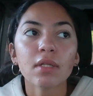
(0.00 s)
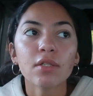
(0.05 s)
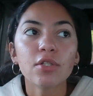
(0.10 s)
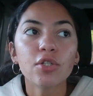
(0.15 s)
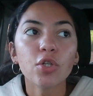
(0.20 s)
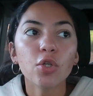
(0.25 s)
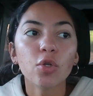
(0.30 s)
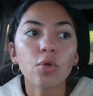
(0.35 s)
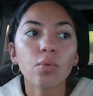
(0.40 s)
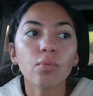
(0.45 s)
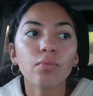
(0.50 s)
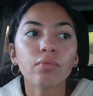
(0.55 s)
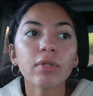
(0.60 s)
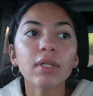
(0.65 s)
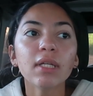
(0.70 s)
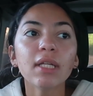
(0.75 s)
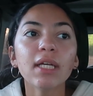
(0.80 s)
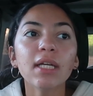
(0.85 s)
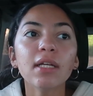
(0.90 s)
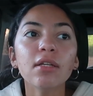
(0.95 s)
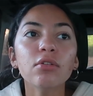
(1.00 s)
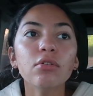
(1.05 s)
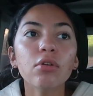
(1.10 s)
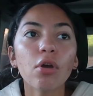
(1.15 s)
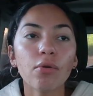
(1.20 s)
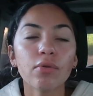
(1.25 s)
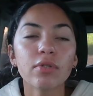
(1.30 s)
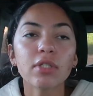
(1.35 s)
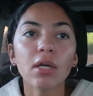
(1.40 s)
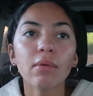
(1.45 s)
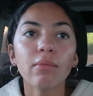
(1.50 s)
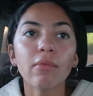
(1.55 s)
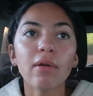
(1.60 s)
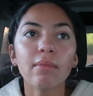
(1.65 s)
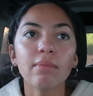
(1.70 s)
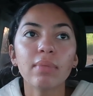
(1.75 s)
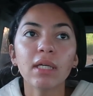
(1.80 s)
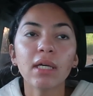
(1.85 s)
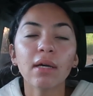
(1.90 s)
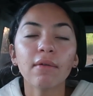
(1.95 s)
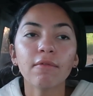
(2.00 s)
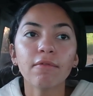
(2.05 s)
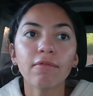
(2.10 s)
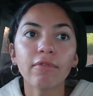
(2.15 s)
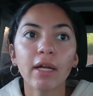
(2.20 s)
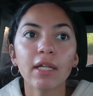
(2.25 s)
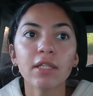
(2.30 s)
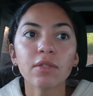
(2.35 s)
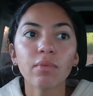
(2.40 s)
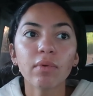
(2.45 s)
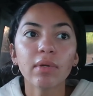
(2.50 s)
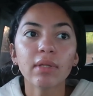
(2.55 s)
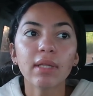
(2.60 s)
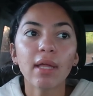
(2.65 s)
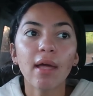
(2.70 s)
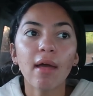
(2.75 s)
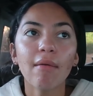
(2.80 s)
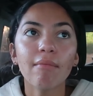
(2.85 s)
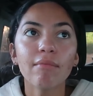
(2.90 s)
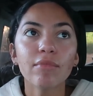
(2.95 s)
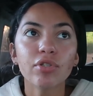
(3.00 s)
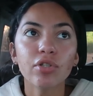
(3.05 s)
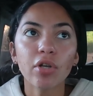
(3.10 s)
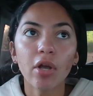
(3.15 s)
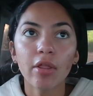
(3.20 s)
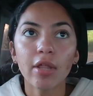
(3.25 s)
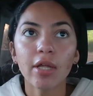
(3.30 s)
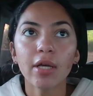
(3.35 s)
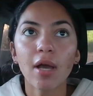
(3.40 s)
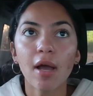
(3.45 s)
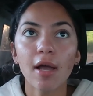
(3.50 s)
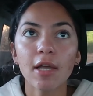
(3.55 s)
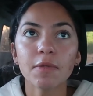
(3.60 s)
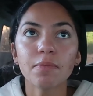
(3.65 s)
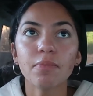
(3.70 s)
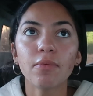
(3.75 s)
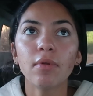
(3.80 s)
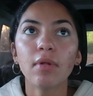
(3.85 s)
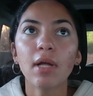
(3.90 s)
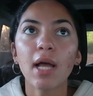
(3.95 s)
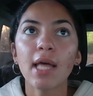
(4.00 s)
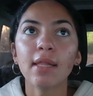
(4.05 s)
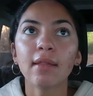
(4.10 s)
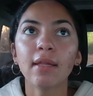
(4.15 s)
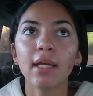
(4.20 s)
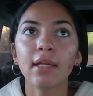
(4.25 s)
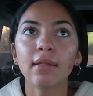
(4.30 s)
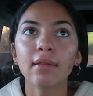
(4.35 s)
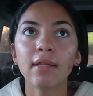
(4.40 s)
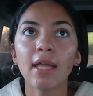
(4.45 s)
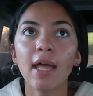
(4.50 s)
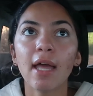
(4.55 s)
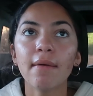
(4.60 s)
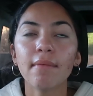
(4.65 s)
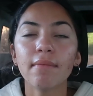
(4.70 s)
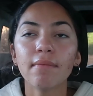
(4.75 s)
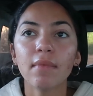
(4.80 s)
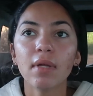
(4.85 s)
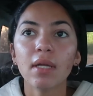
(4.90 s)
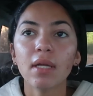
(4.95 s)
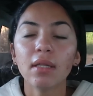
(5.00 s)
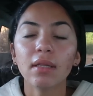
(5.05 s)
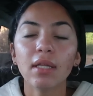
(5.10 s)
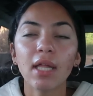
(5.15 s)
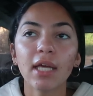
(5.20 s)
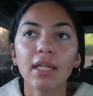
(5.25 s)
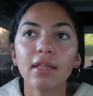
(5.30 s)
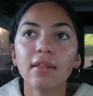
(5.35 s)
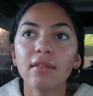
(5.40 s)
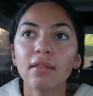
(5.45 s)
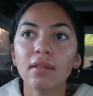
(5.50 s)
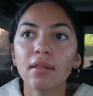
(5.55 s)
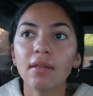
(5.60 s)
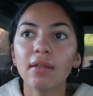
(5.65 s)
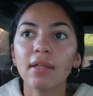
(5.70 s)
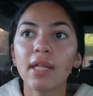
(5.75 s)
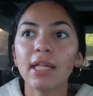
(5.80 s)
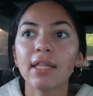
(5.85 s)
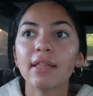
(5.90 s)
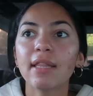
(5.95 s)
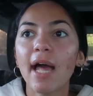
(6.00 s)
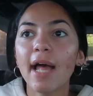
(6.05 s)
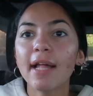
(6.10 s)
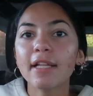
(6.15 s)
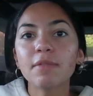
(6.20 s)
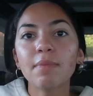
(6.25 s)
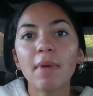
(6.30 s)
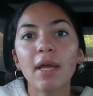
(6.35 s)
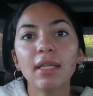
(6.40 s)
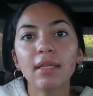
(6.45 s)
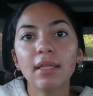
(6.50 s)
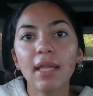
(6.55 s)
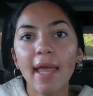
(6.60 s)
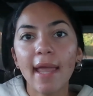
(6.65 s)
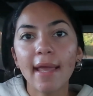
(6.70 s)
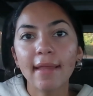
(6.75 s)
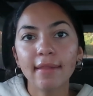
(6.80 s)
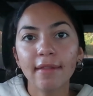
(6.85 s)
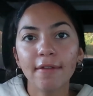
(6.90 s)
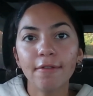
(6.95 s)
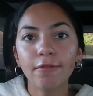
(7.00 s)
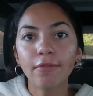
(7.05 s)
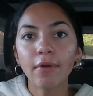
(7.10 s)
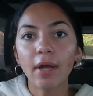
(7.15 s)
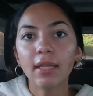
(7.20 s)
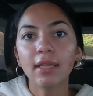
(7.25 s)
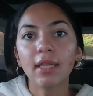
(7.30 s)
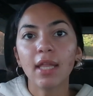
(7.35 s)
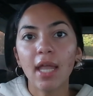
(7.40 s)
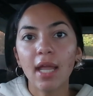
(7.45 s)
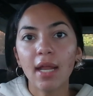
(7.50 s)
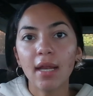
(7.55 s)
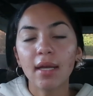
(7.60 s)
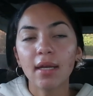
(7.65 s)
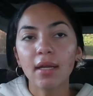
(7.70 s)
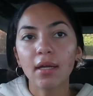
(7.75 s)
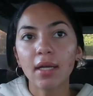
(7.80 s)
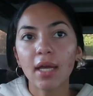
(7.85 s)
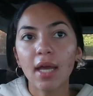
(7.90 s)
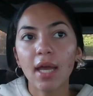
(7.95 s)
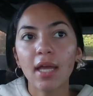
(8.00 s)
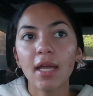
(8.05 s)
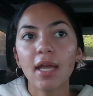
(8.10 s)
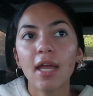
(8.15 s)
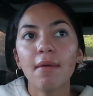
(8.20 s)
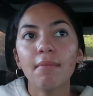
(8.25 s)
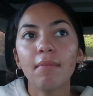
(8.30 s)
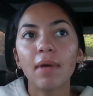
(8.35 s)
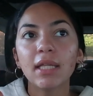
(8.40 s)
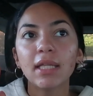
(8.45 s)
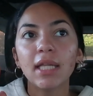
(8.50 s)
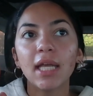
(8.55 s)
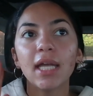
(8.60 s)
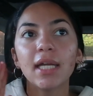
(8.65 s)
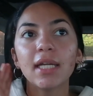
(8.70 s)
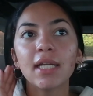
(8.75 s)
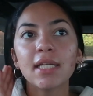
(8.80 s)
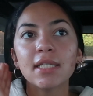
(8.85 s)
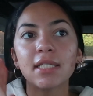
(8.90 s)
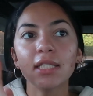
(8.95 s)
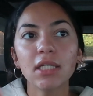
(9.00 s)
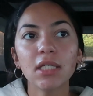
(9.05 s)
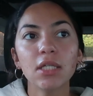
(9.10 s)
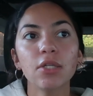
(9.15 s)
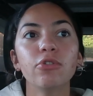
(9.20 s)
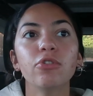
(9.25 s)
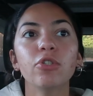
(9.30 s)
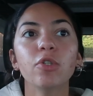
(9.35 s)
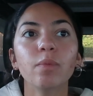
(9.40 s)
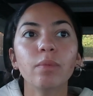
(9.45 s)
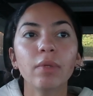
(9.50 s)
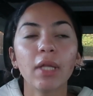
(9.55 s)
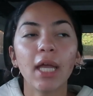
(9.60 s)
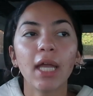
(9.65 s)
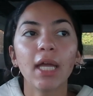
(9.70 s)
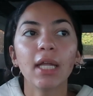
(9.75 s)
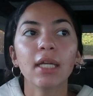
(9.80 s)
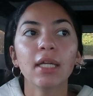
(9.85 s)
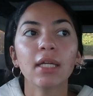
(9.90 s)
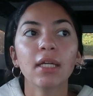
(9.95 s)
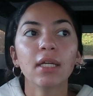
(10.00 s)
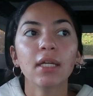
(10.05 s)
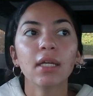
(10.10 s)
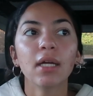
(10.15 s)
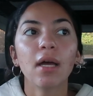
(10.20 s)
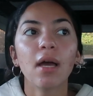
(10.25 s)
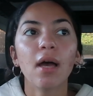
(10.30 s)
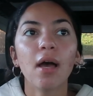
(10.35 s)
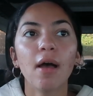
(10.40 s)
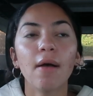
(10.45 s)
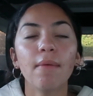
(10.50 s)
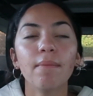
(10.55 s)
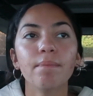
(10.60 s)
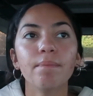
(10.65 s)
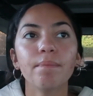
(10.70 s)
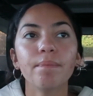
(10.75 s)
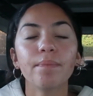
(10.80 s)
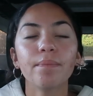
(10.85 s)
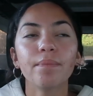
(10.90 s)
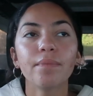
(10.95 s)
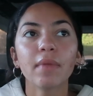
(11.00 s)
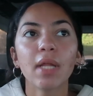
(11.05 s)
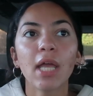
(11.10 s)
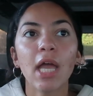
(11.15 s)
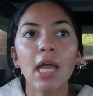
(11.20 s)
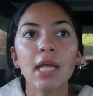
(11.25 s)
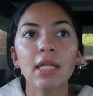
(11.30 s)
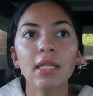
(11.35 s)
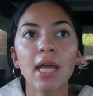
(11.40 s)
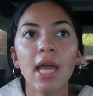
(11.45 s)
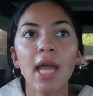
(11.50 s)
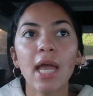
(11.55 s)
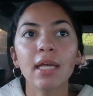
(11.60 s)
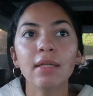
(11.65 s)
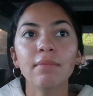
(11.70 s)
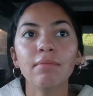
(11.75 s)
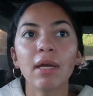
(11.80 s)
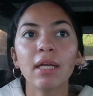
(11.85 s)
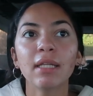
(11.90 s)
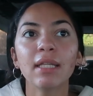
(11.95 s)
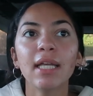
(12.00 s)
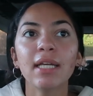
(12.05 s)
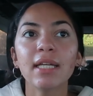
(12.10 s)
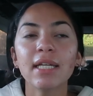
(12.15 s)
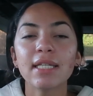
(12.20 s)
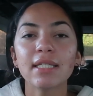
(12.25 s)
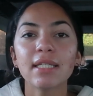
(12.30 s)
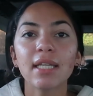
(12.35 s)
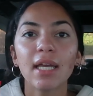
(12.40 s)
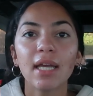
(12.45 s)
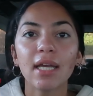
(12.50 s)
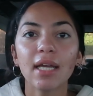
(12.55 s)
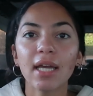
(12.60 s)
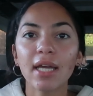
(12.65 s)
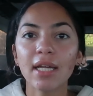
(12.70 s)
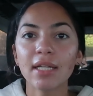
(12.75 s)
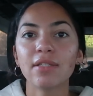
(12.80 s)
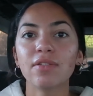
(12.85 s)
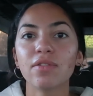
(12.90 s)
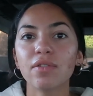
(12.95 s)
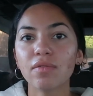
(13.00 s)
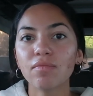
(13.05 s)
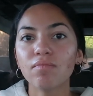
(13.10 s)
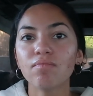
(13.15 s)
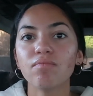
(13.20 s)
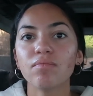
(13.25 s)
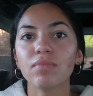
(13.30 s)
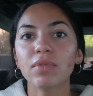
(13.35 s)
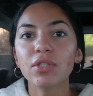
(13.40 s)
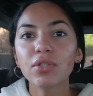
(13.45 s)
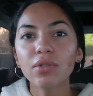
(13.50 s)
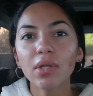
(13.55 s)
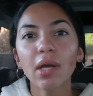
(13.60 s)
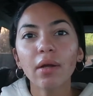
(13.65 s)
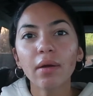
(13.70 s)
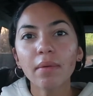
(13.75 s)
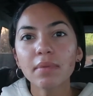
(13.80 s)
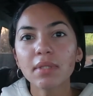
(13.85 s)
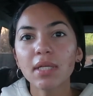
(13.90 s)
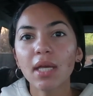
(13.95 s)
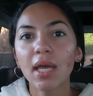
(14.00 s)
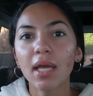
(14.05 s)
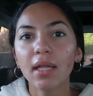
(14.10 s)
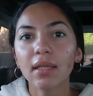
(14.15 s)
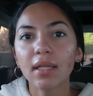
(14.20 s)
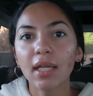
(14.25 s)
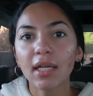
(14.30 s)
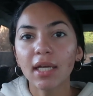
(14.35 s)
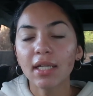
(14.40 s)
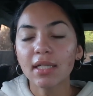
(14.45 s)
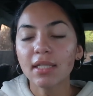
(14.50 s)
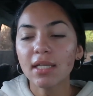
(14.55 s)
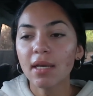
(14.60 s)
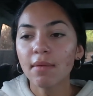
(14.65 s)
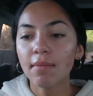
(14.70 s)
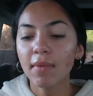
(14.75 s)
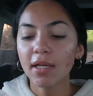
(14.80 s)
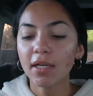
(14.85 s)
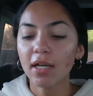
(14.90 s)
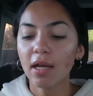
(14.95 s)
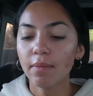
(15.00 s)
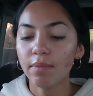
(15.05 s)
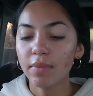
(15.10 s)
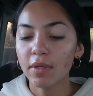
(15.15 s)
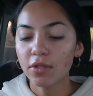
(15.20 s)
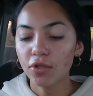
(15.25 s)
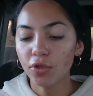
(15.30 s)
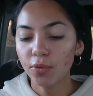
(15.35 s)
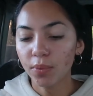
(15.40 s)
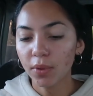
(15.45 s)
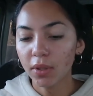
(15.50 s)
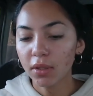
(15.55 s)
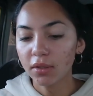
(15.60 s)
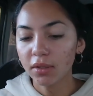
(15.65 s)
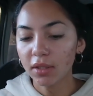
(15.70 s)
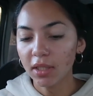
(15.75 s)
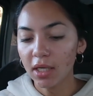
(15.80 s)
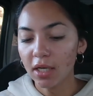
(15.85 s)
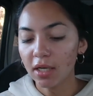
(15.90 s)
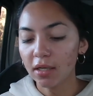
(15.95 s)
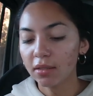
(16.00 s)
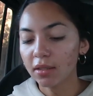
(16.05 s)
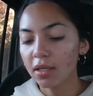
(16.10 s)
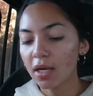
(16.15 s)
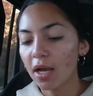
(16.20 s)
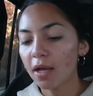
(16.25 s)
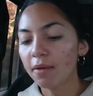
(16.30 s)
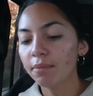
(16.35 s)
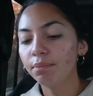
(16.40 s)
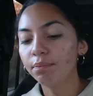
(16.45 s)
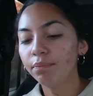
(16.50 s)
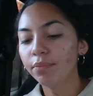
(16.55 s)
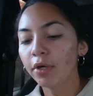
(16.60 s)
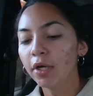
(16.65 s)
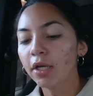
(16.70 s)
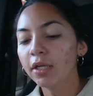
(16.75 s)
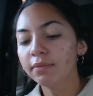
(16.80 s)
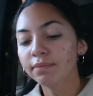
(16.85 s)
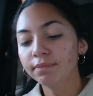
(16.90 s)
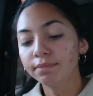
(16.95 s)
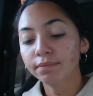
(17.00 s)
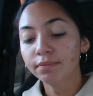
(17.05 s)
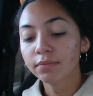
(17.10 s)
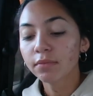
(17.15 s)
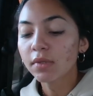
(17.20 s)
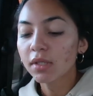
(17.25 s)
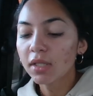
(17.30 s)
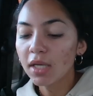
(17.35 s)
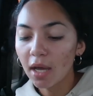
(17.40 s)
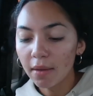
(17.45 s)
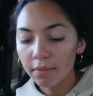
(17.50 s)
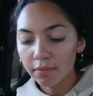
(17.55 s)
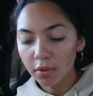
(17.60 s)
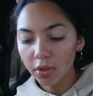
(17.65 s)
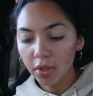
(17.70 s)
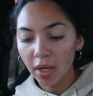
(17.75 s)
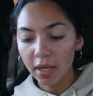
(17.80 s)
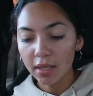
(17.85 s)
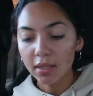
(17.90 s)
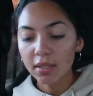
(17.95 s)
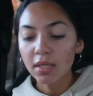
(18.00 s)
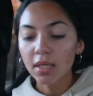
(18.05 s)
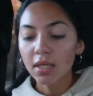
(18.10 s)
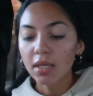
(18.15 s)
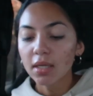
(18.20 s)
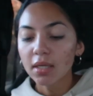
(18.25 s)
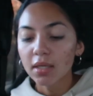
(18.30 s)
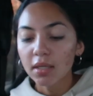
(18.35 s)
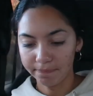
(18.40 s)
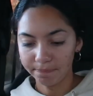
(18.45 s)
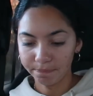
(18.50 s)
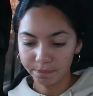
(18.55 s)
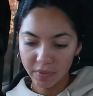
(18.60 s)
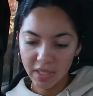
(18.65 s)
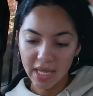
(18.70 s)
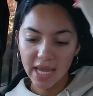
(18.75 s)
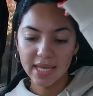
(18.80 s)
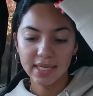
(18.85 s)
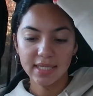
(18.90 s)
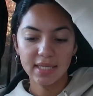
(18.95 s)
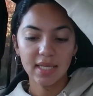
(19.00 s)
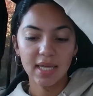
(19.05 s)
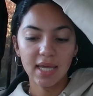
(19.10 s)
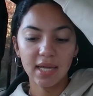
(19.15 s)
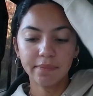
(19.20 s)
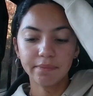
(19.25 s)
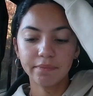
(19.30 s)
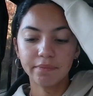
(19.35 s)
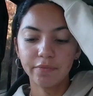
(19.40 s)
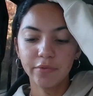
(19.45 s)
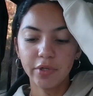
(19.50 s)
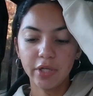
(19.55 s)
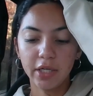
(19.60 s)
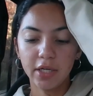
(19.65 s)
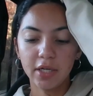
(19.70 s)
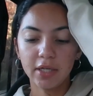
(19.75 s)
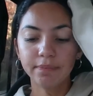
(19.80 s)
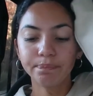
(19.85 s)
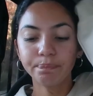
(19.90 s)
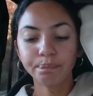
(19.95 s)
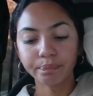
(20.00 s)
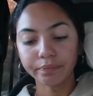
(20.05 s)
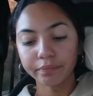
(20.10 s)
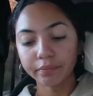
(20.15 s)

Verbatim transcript: to really know someone, become friends with them, share the gospel, and like let, like, like that's my lane, the friend lane, okay? My lane is the YouTube lane. Um, and, and my lane is like, it's, do you get what I'm saying? Like, it, it might not be super clear cut, but yeah, okay. Last thing, really good.